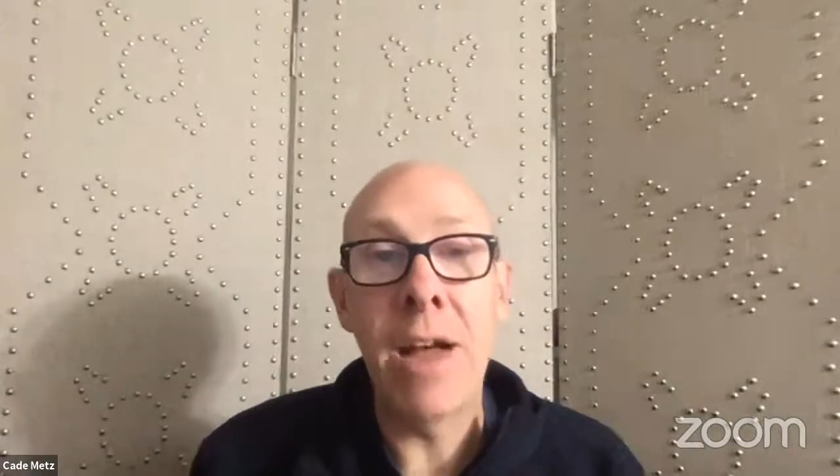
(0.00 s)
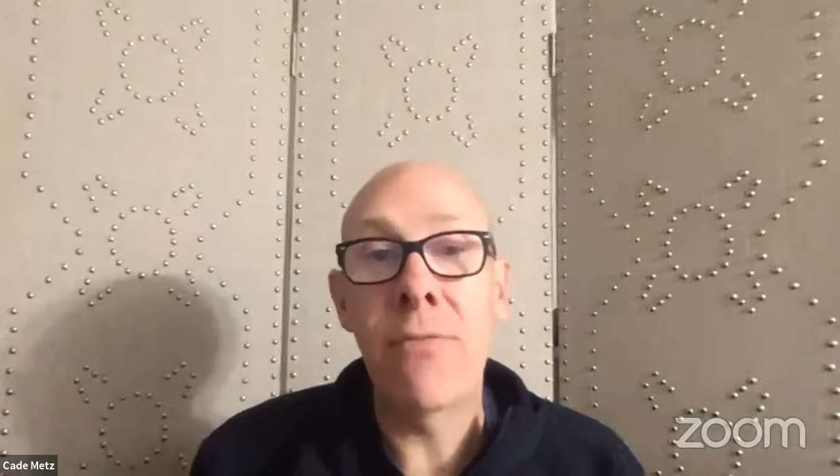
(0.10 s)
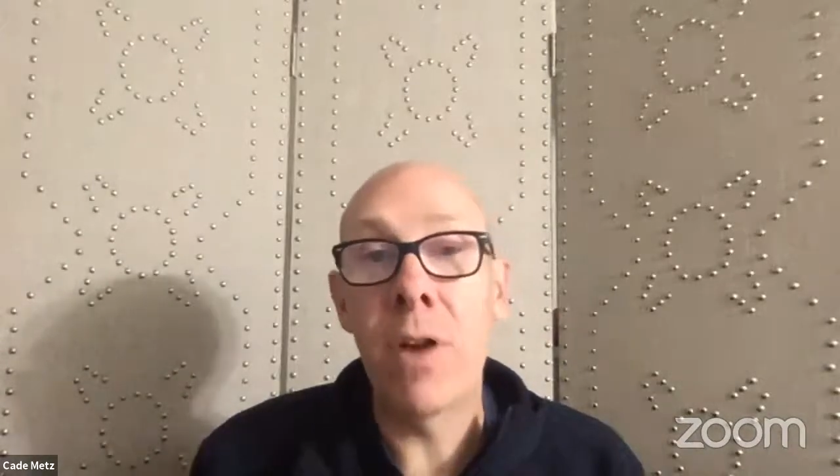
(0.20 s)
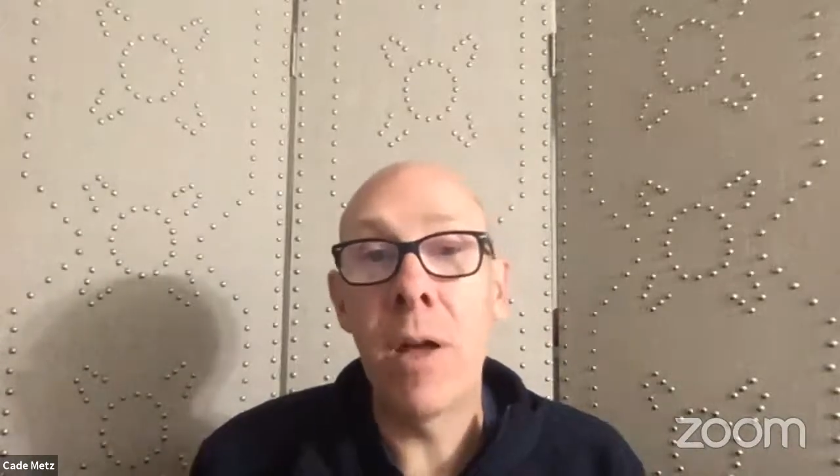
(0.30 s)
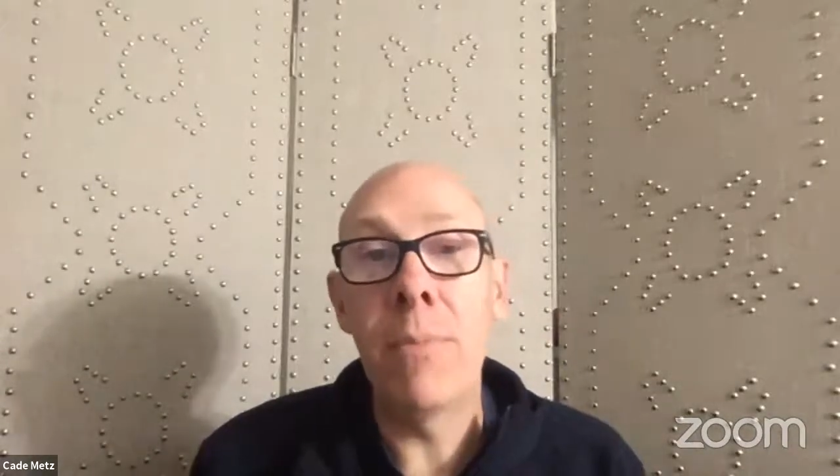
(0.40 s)

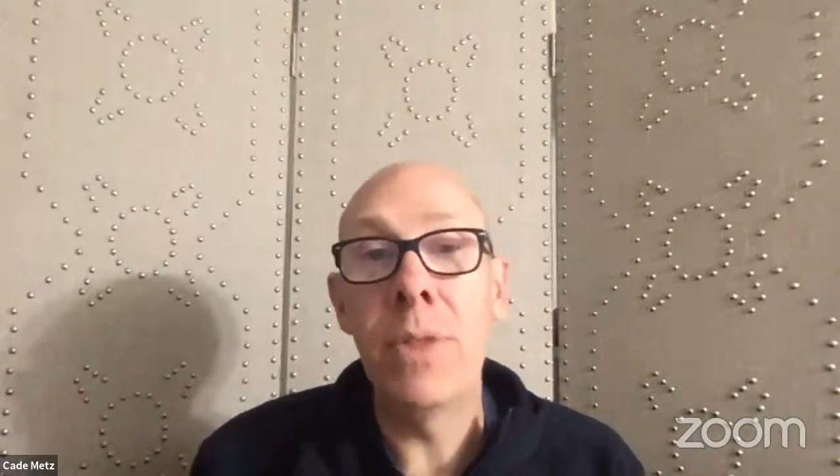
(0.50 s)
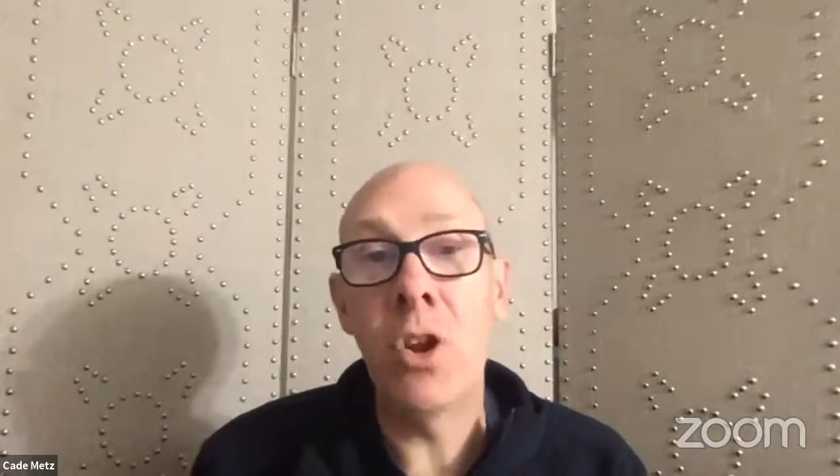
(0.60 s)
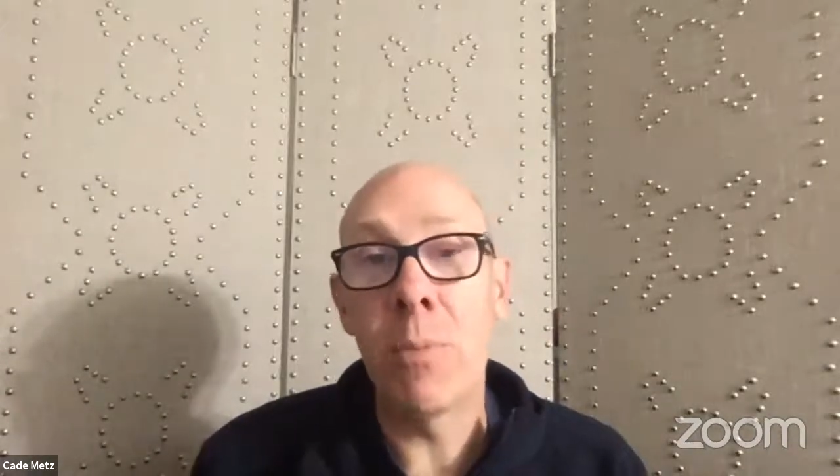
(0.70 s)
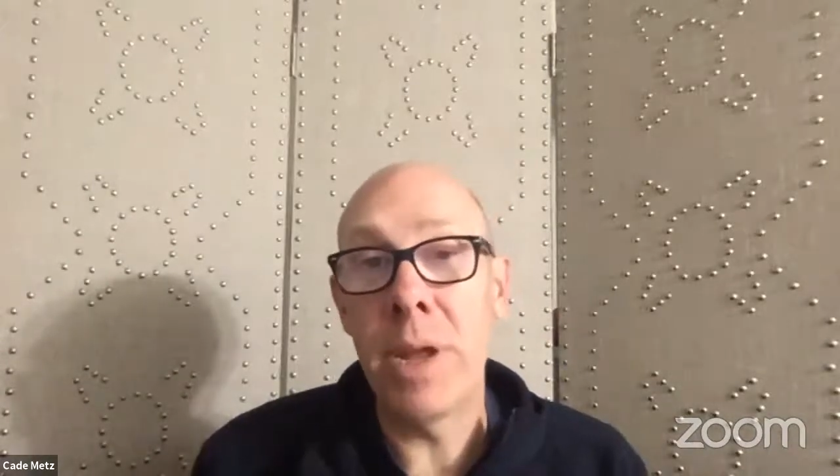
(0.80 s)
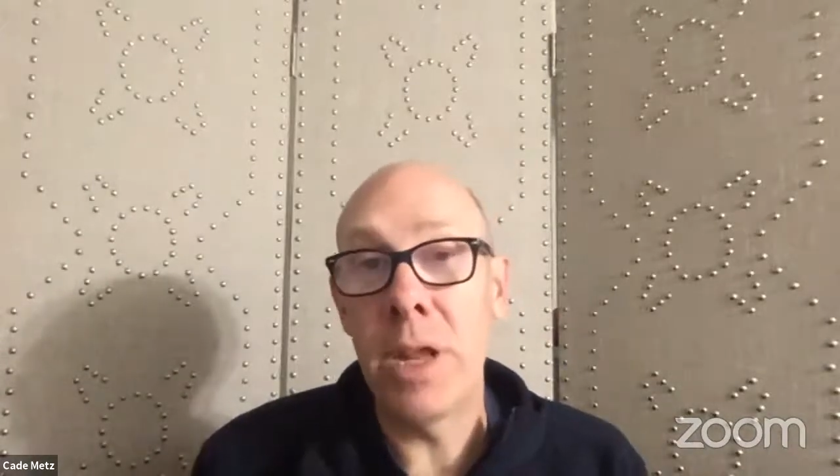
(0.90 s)
from the
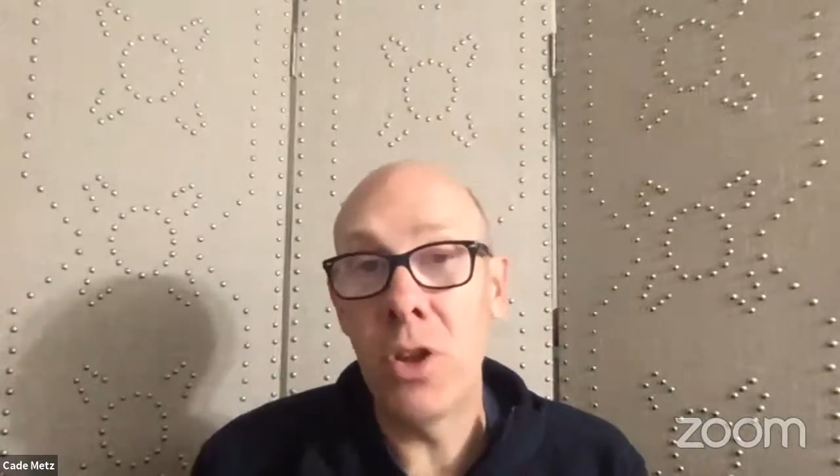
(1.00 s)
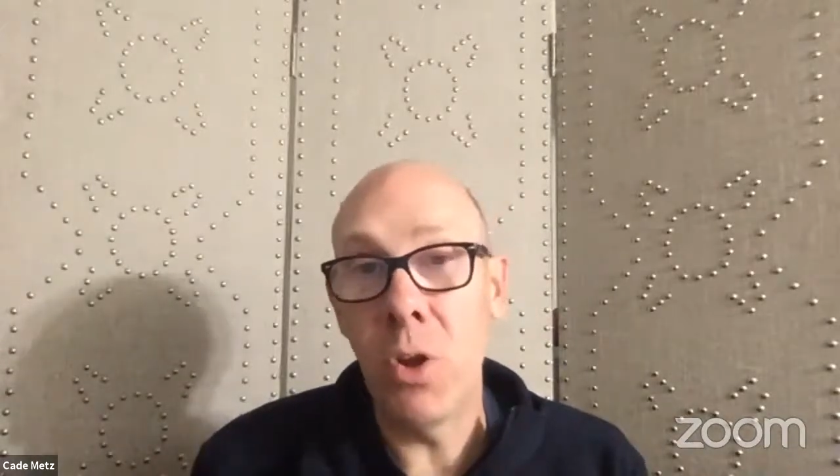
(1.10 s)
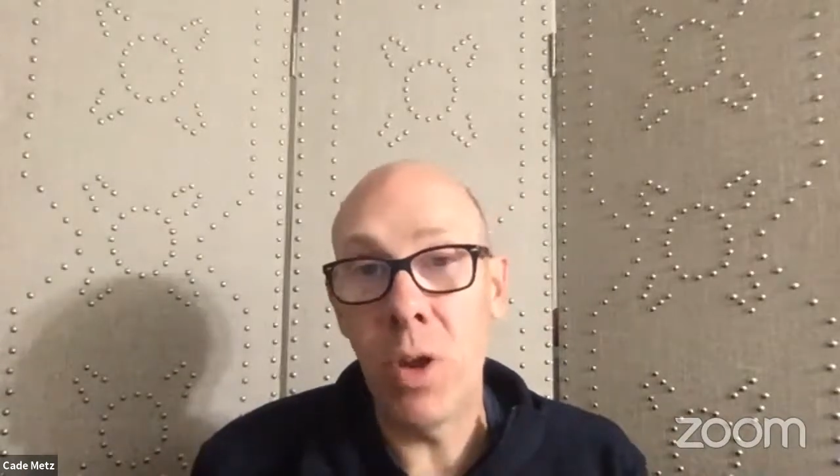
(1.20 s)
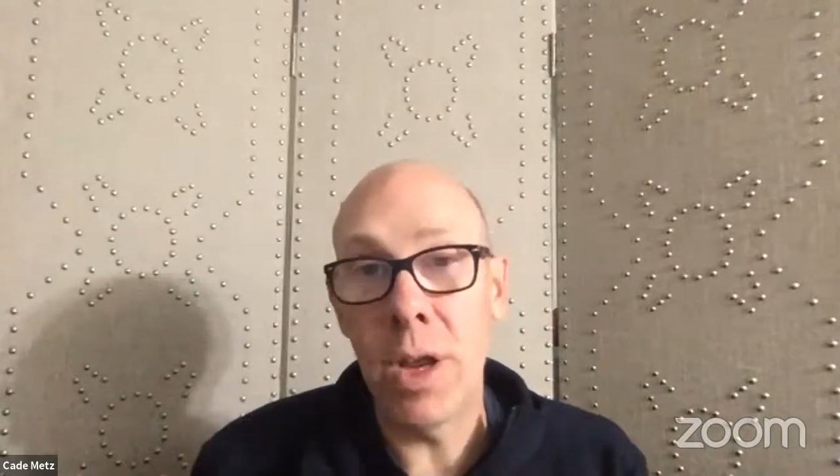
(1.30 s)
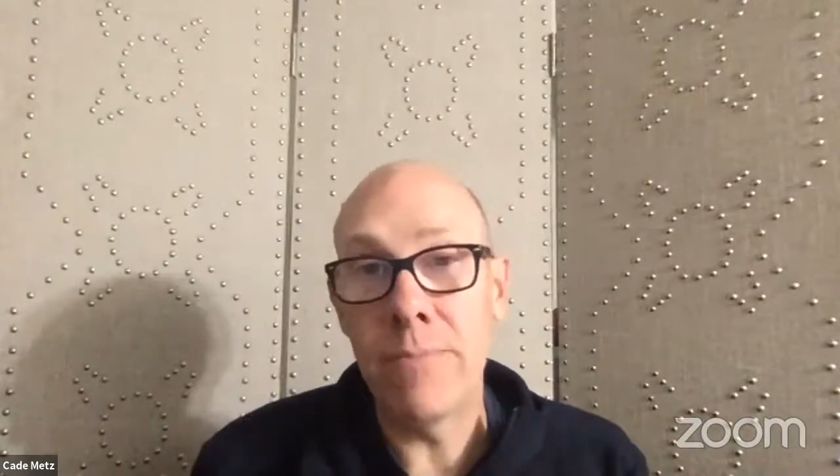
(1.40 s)
European
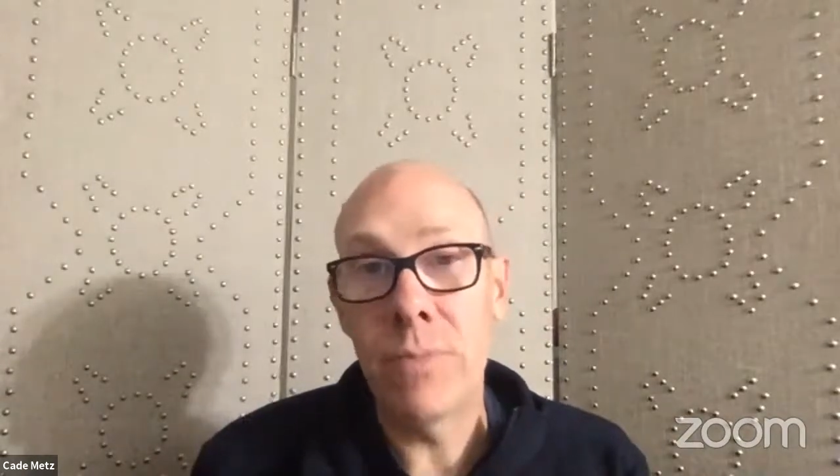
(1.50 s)
Union.